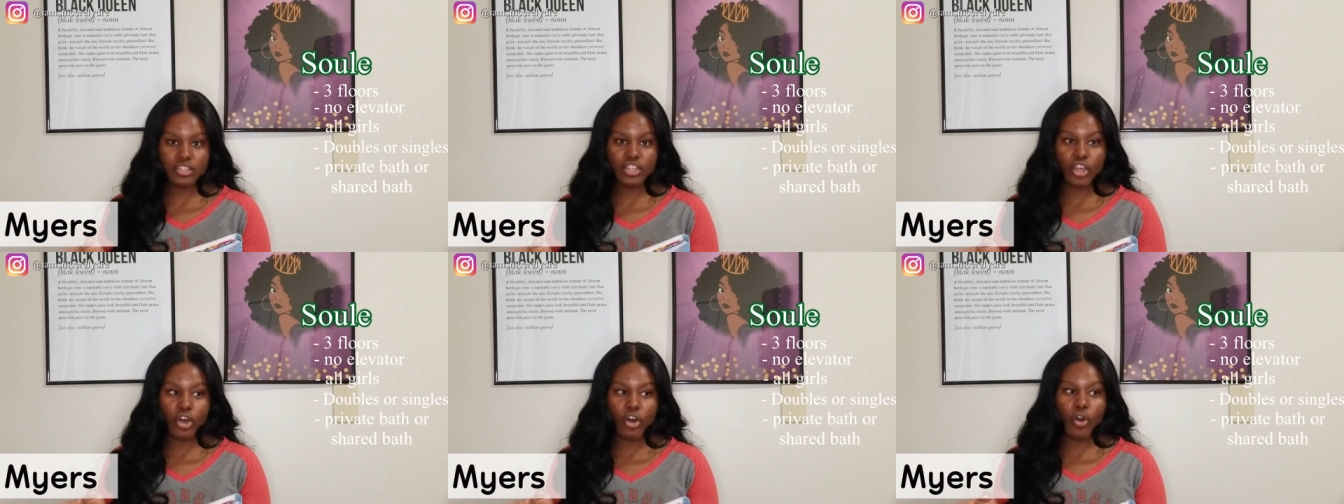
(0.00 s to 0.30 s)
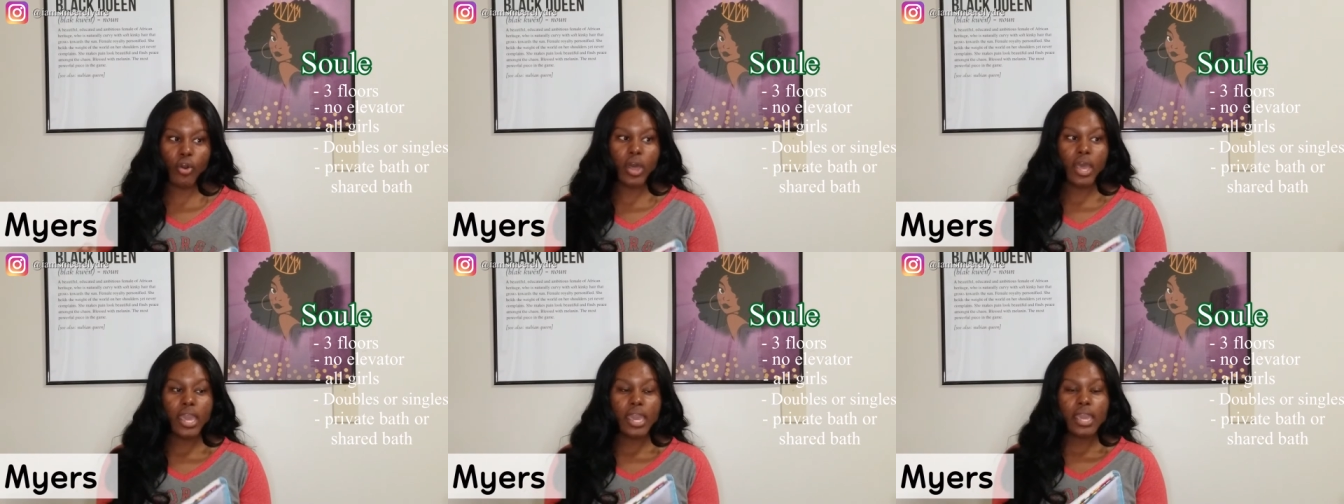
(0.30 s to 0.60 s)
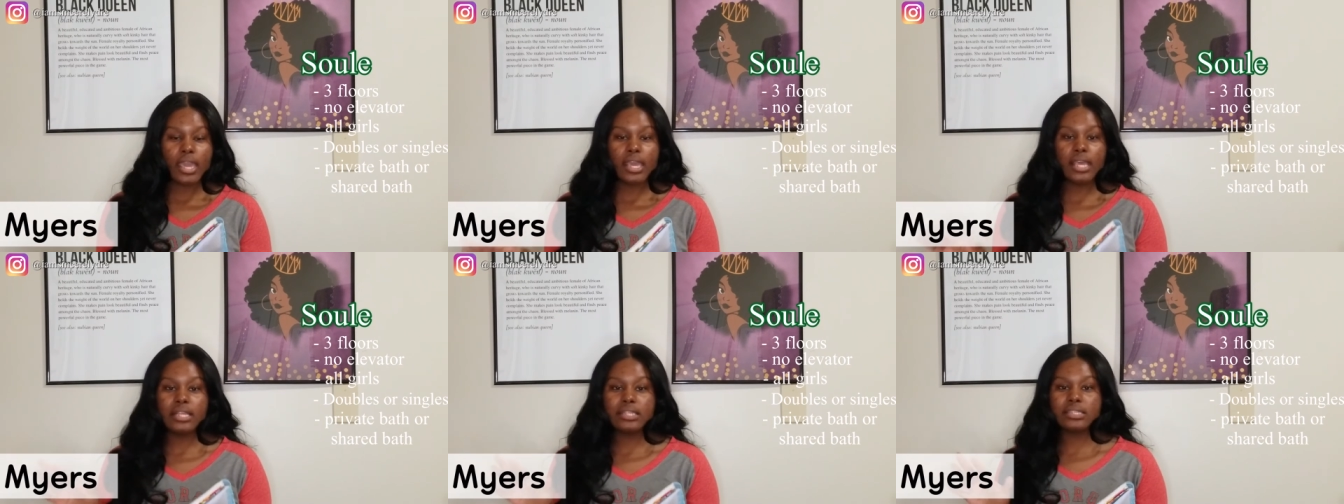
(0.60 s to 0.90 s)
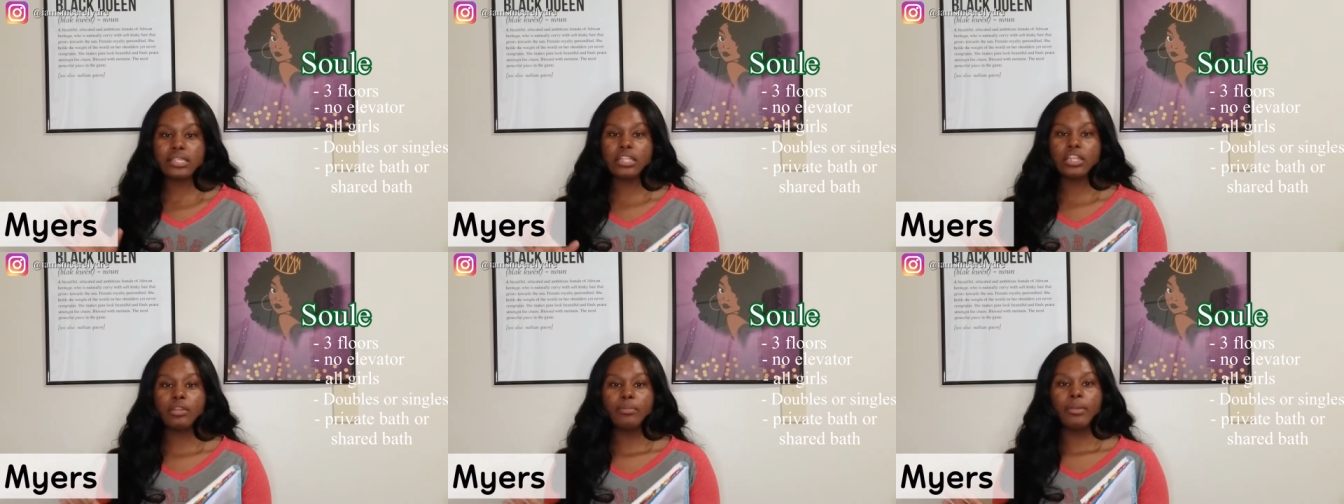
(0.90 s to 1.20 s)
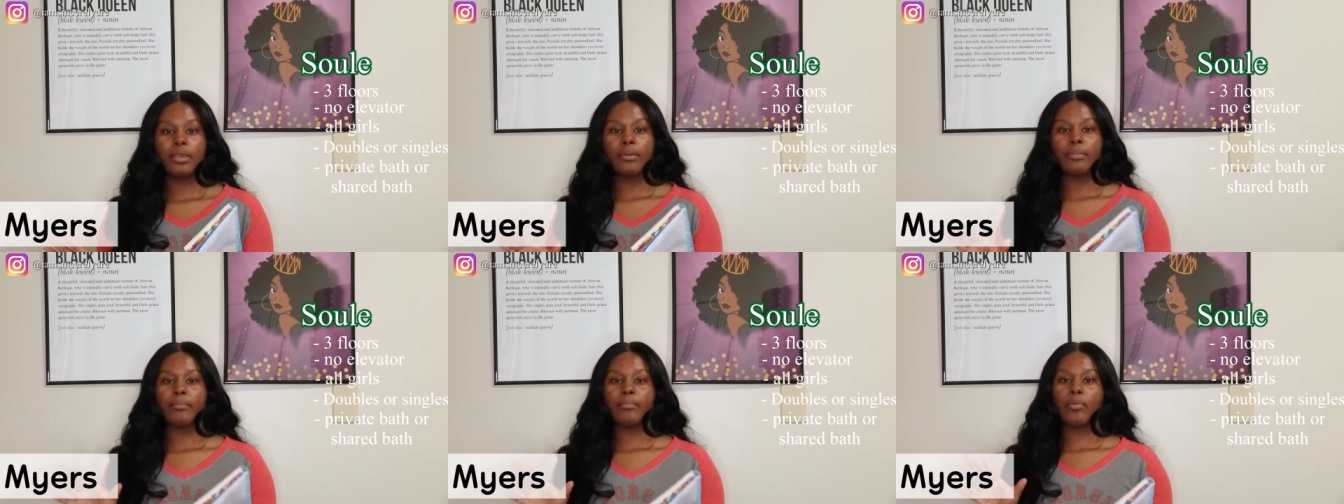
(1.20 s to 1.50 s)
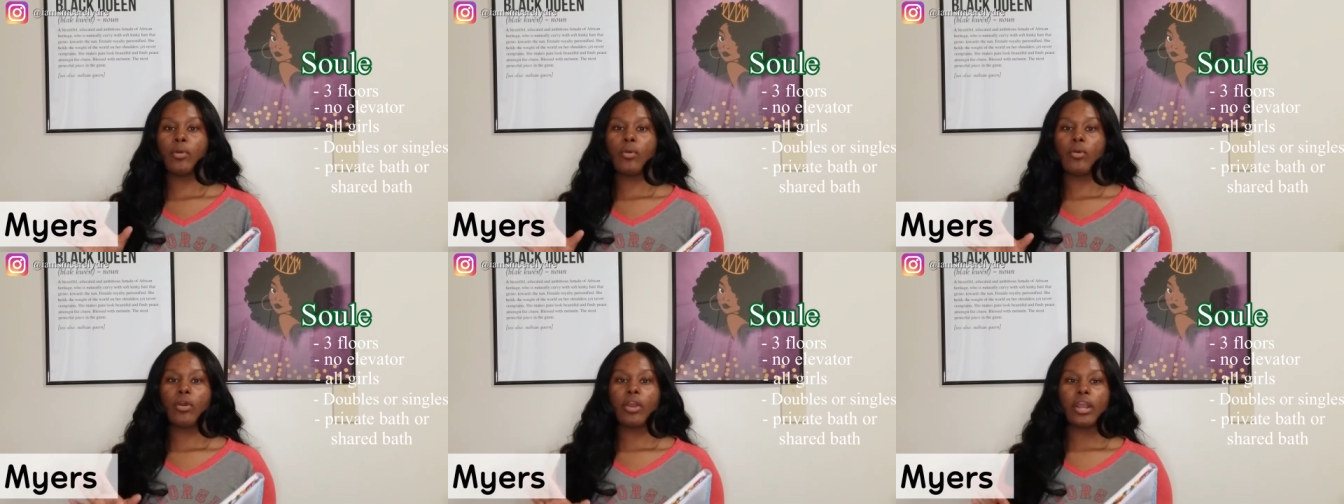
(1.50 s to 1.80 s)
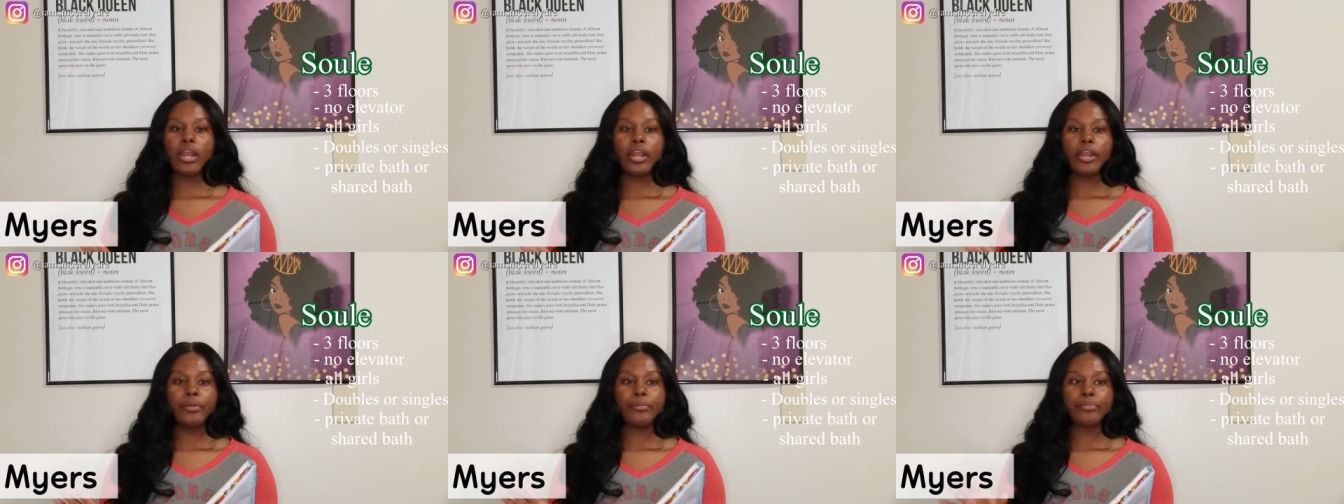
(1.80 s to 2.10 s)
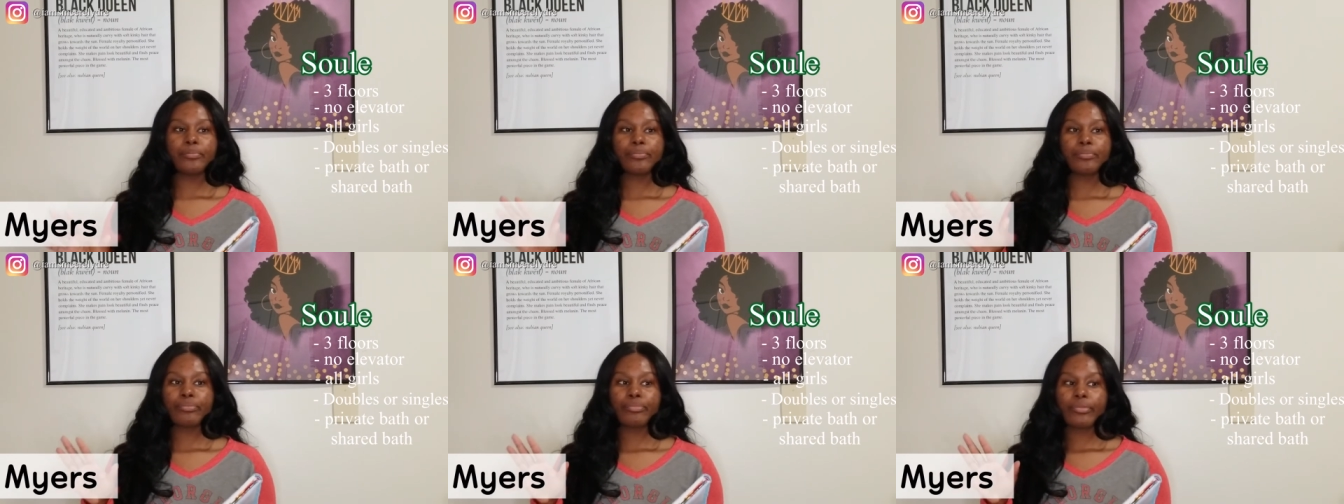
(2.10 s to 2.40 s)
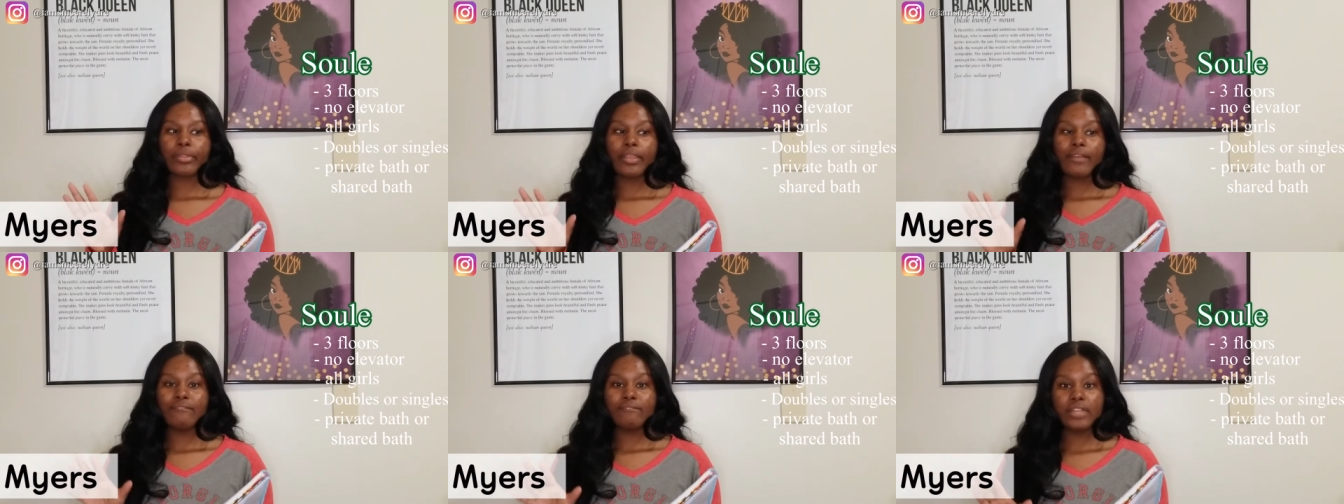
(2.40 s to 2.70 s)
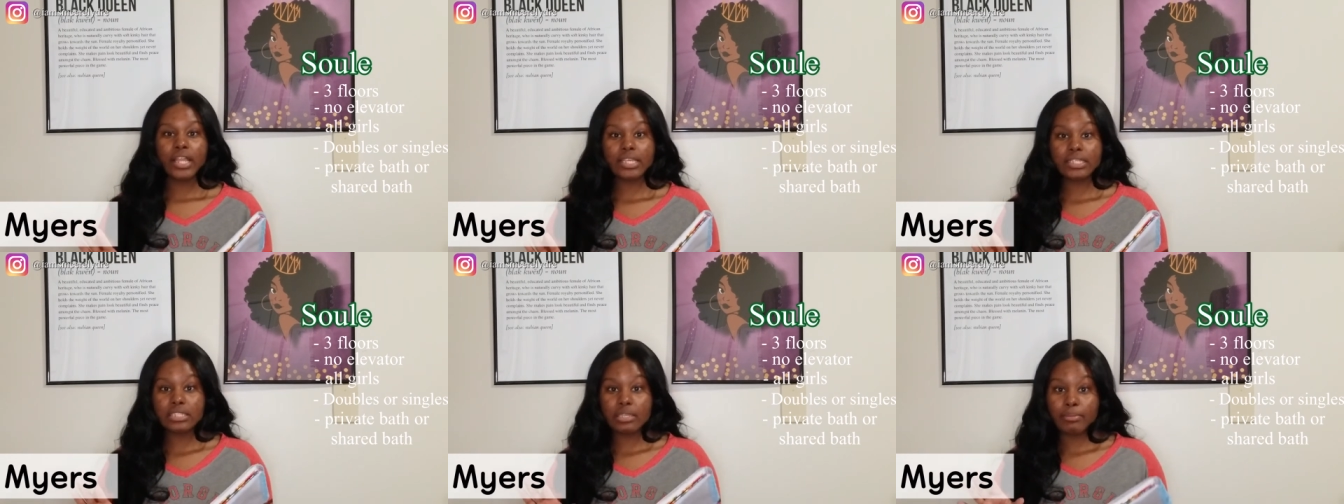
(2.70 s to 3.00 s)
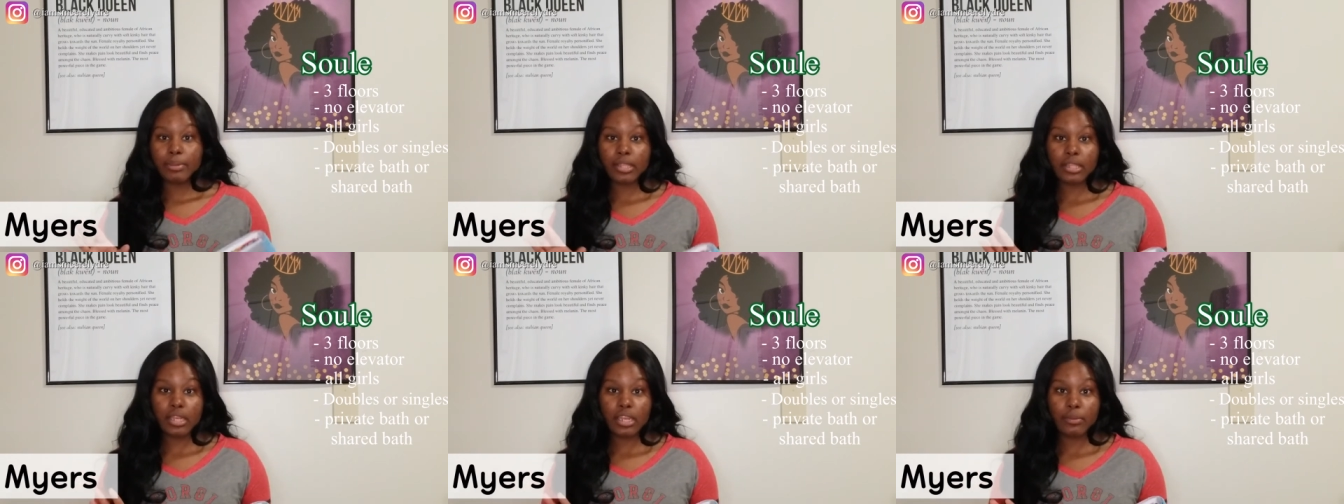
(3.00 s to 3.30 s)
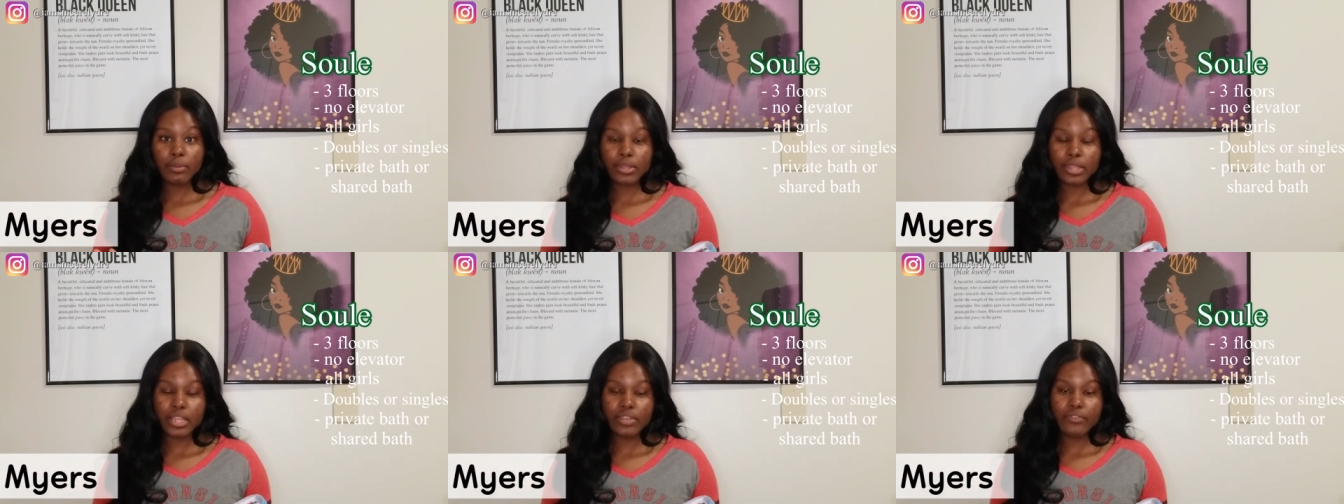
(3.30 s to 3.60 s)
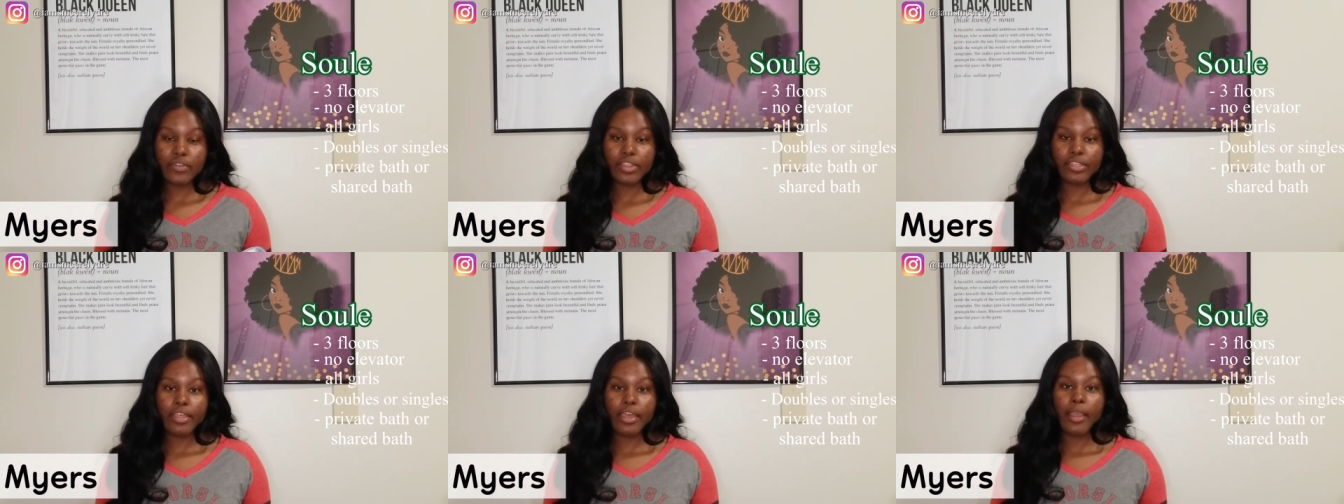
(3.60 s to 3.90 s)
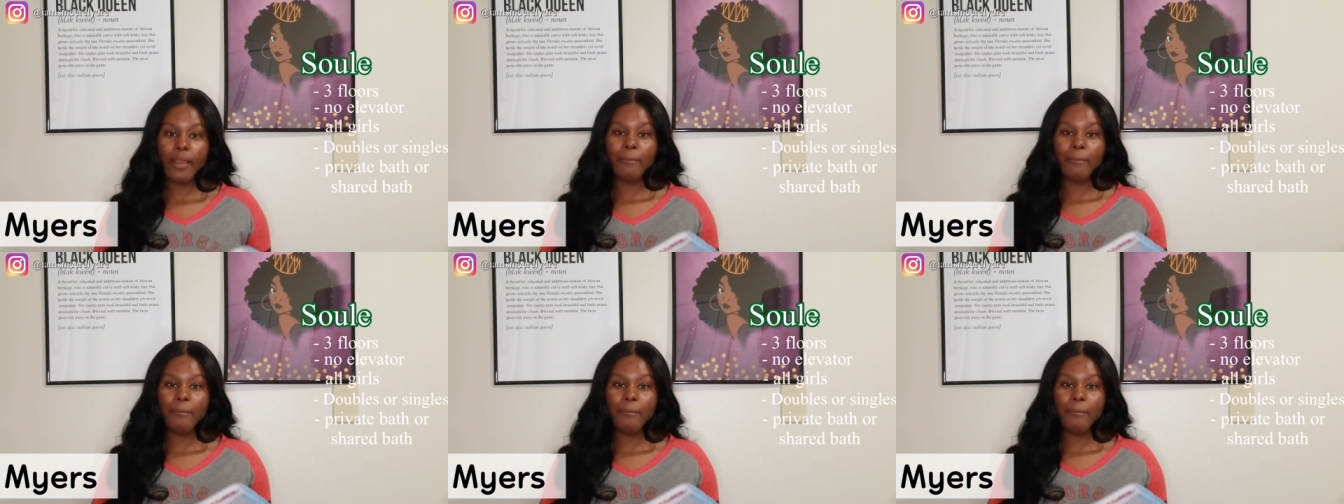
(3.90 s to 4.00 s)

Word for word: So it's a little bit more flexibility with living there,